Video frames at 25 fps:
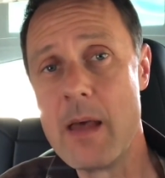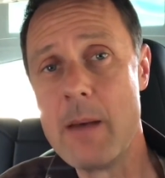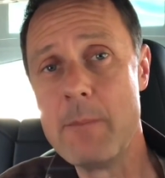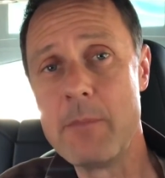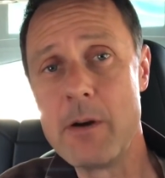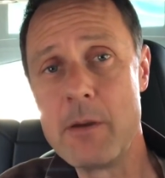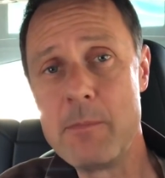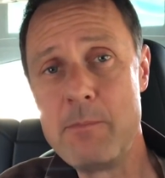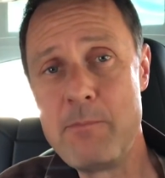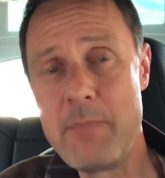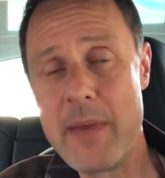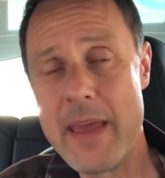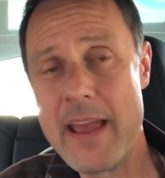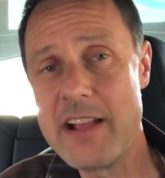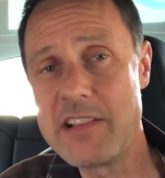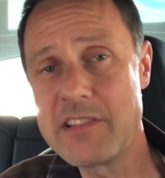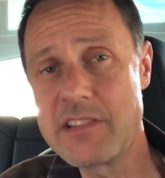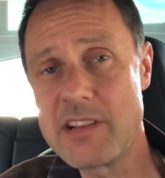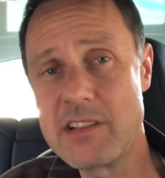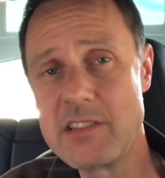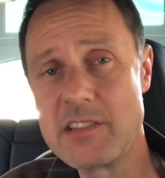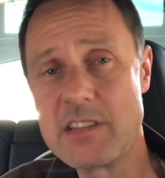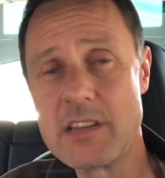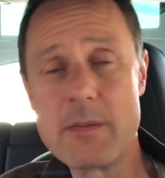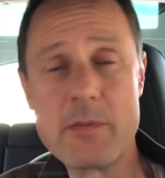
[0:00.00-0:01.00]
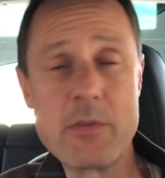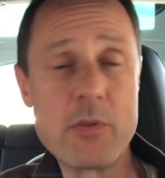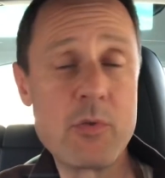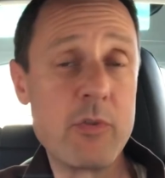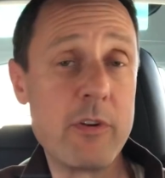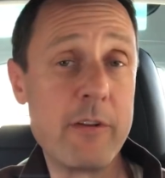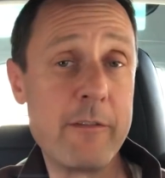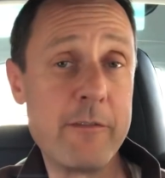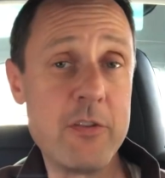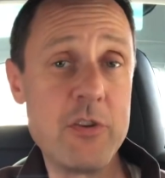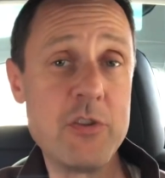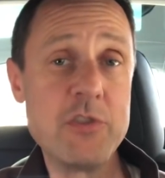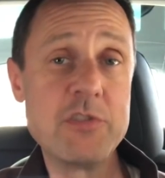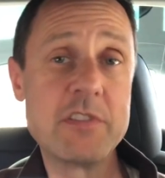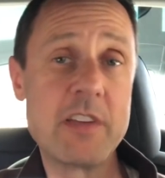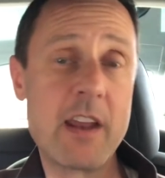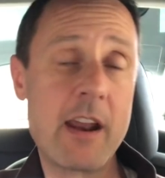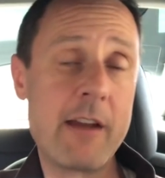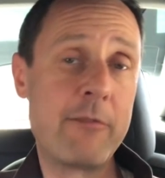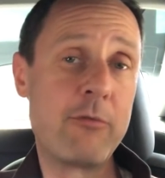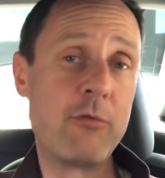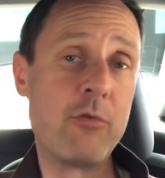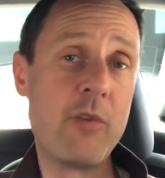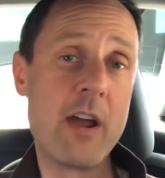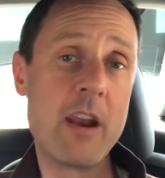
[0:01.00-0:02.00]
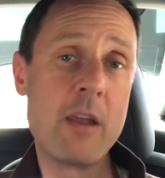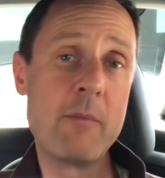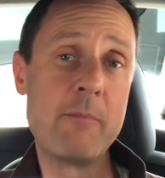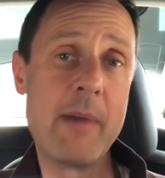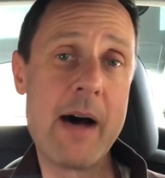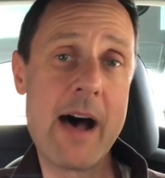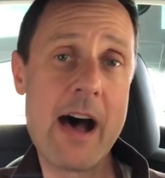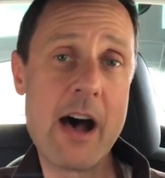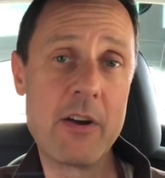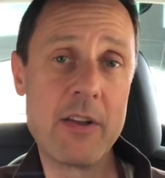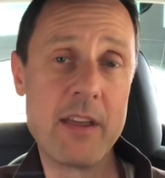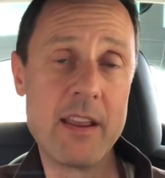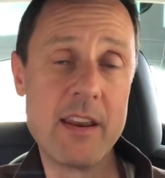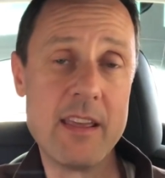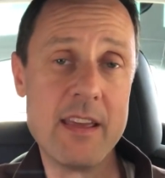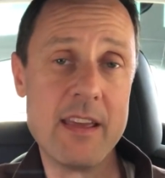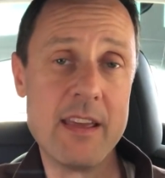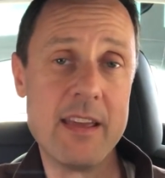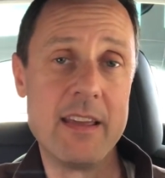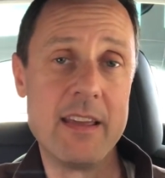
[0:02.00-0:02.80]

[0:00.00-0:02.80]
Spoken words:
but based on some of the reviews that I've read about it,